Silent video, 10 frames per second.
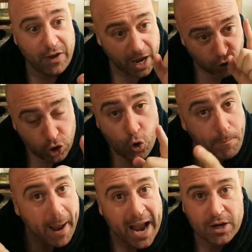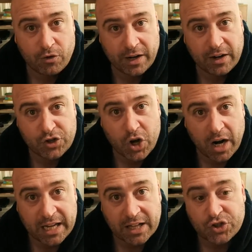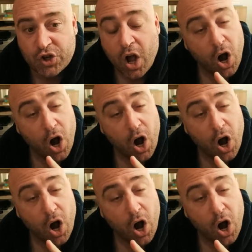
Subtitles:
and you pandering to this audience